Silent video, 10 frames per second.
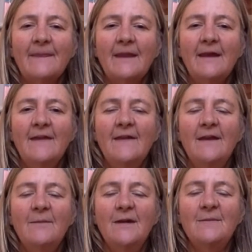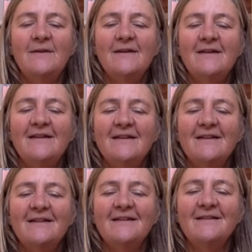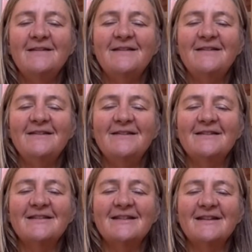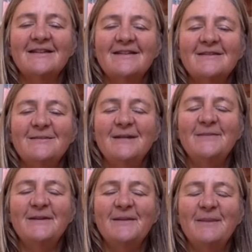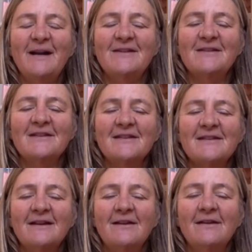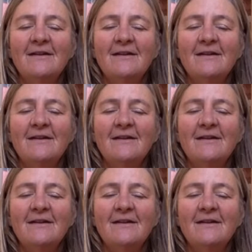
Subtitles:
And then maybe you can start to maybe imagine the sun